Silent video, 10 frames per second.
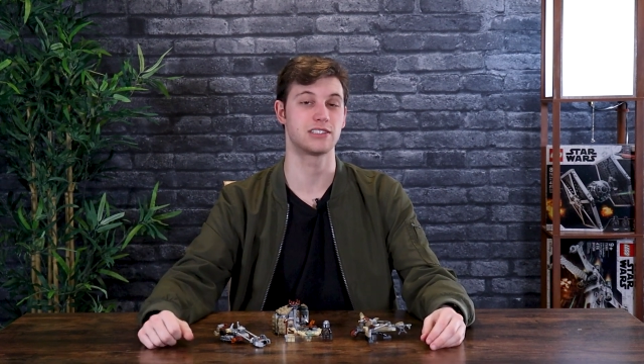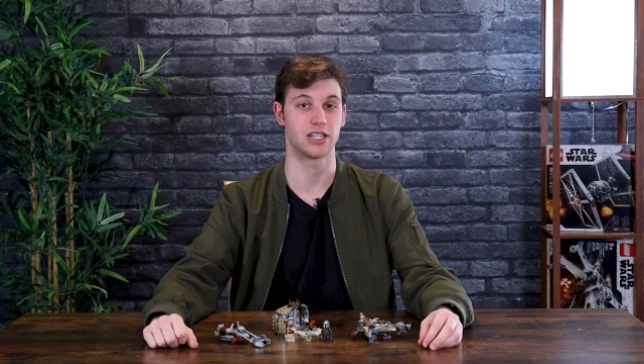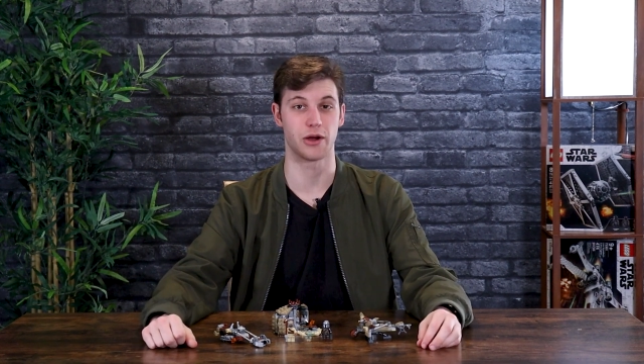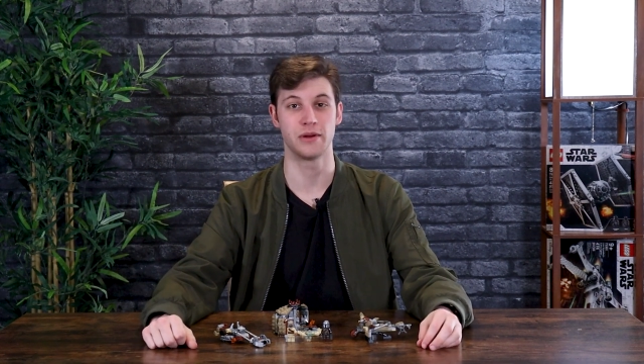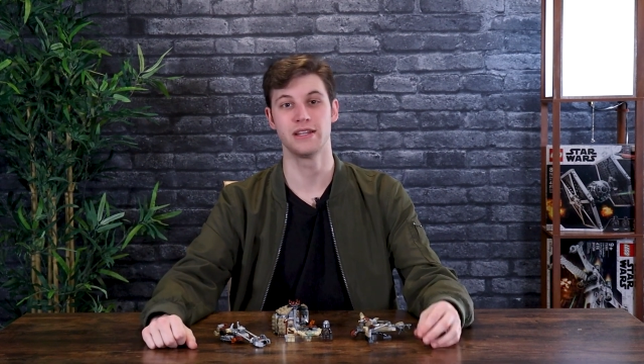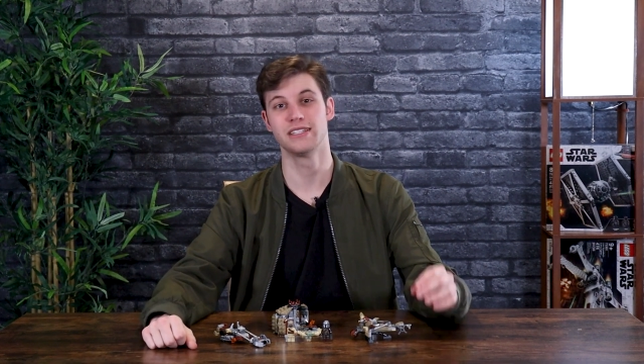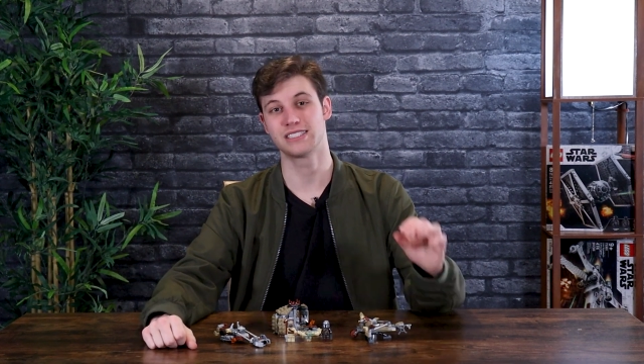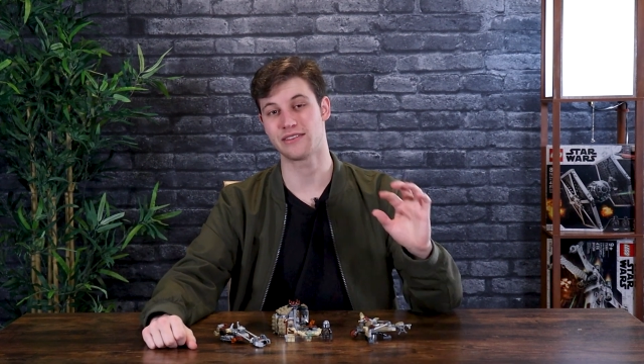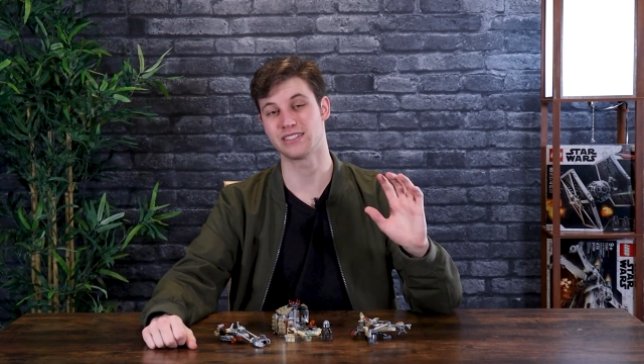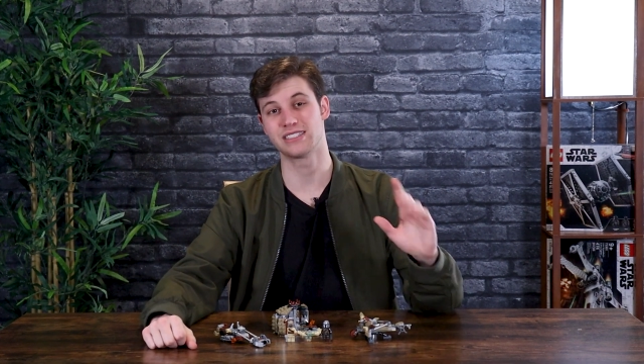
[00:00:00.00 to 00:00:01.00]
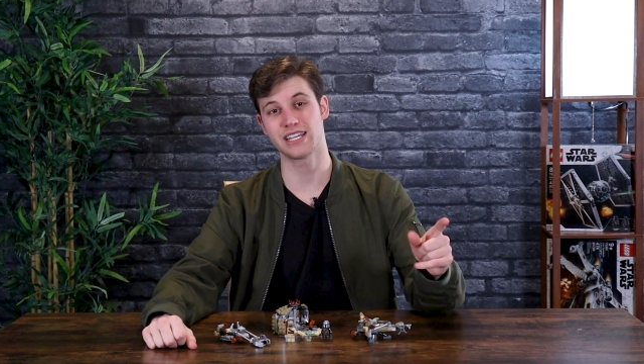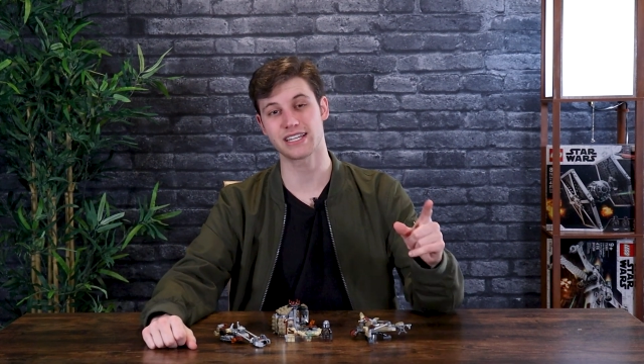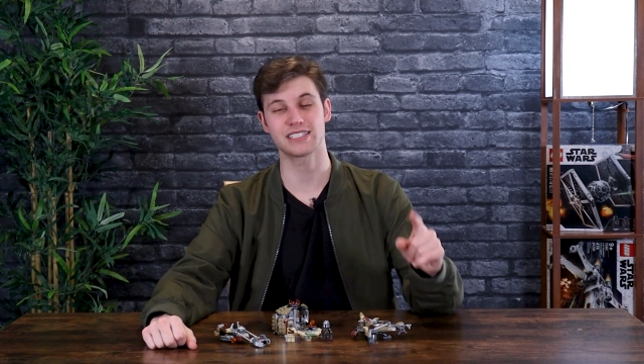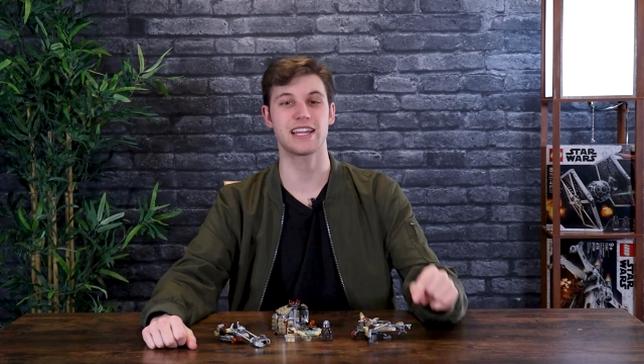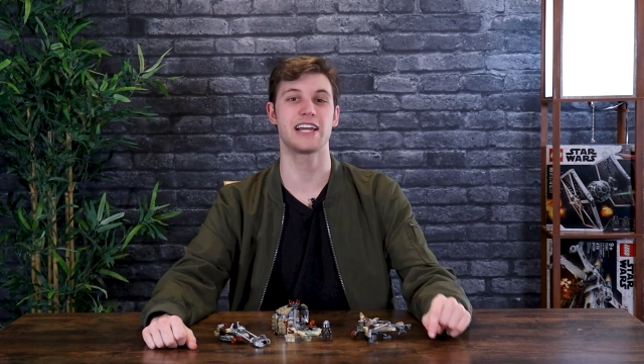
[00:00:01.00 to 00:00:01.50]
So
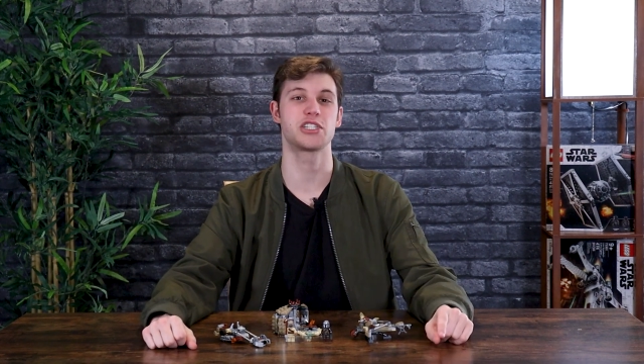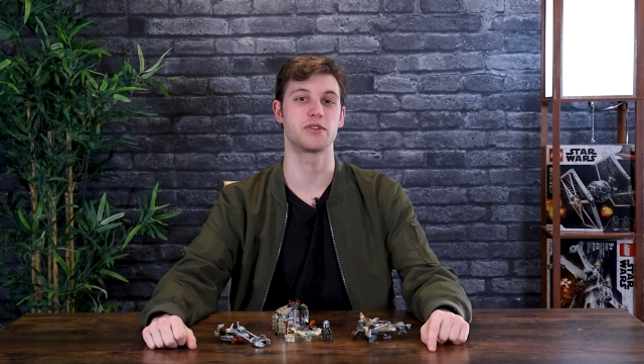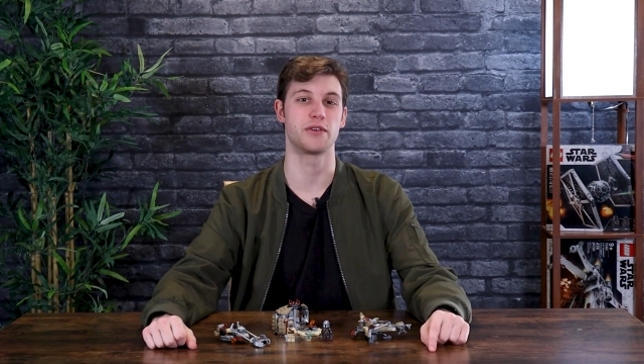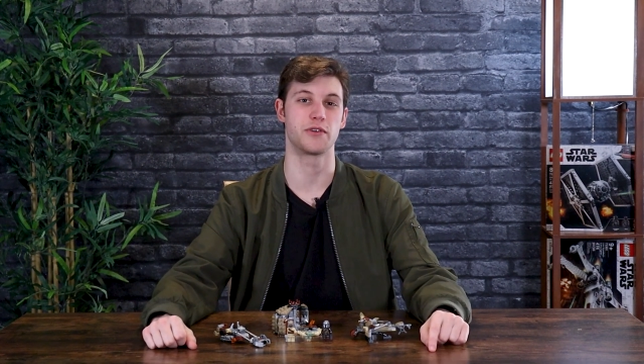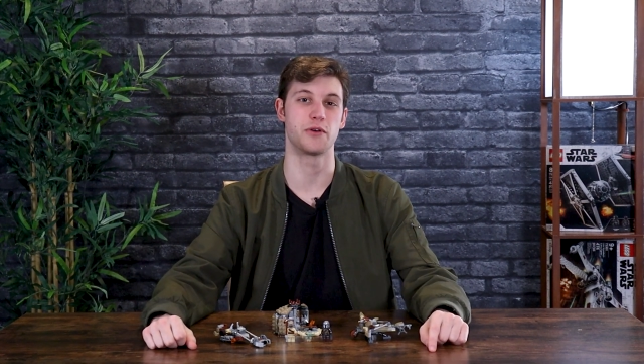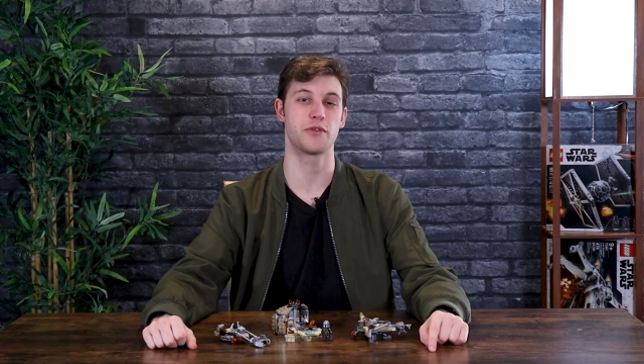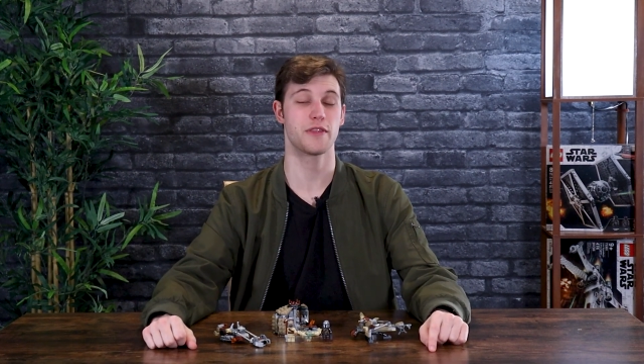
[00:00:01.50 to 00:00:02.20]
7.6, that's your review.